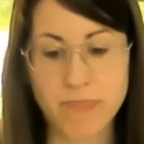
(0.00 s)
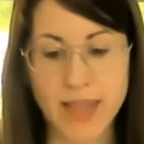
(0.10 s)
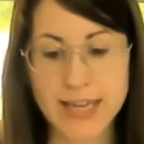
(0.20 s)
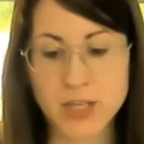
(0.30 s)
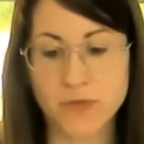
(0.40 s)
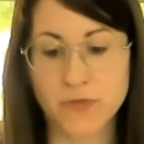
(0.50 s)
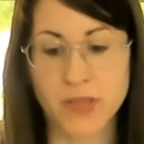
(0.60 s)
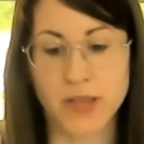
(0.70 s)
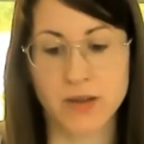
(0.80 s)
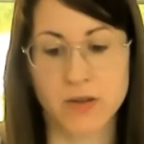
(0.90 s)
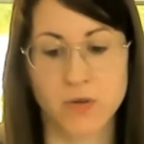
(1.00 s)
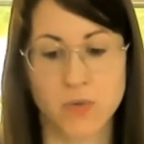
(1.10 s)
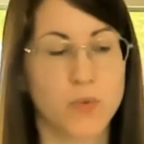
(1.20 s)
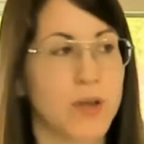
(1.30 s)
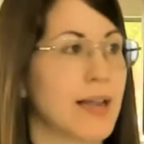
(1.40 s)
each of them
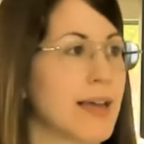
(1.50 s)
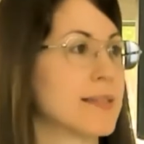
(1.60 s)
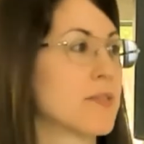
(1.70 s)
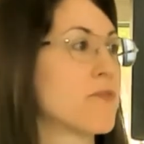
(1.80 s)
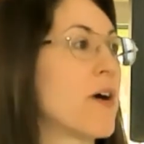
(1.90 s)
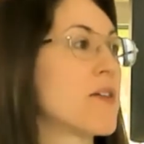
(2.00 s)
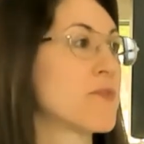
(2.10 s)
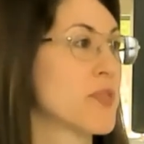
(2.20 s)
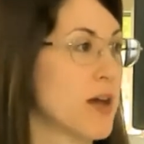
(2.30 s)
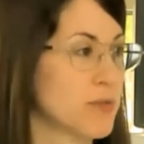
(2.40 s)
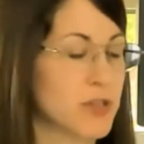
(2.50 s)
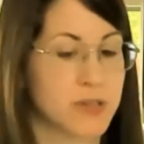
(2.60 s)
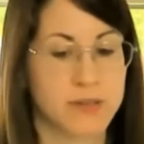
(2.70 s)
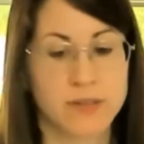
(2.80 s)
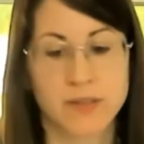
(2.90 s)
will get
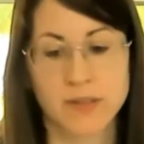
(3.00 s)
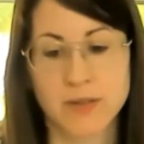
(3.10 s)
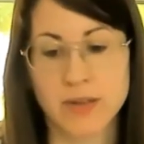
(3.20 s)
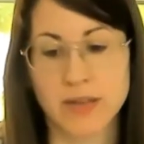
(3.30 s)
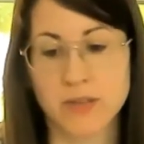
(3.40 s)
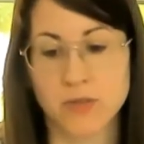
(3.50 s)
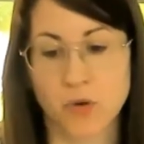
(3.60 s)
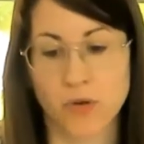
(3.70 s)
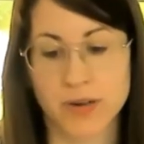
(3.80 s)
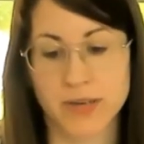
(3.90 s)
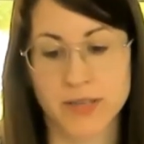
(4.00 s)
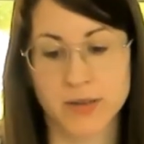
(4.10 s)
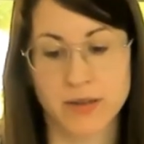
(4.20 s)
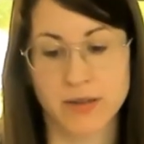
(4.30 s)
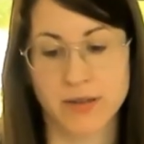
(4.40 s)
$5,000
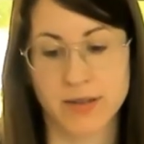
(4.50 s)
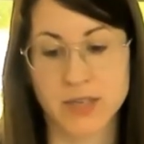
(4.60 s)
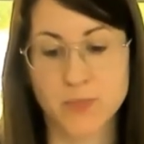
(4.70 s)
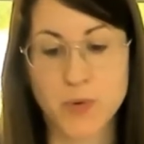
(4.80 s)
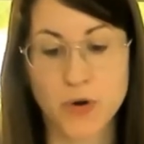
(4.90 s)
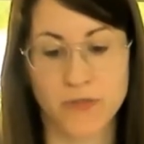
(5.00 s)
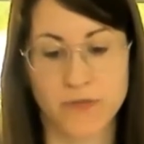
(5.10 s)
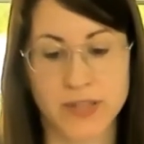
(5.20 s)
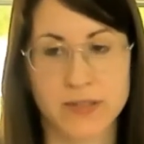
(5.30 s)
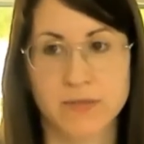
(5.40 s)
as profit.